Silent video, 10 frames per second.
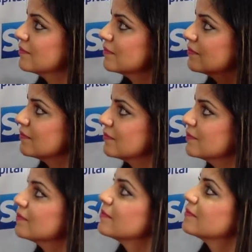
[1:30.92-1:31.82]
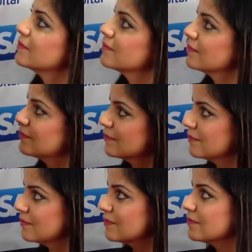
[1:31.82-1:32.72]

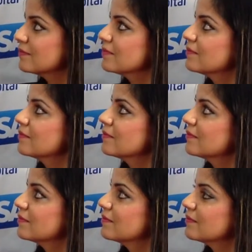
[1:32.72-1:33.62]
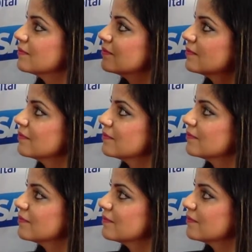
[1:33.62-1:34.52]

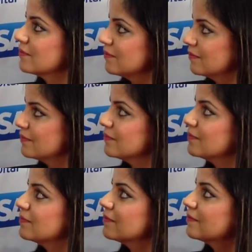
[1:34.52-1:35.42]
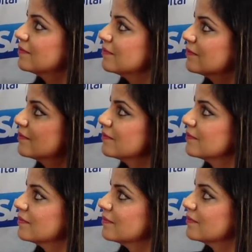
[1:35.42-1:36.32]

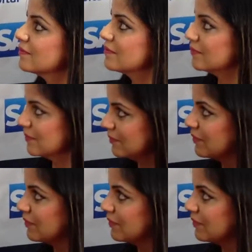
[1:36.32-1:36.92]
(silent)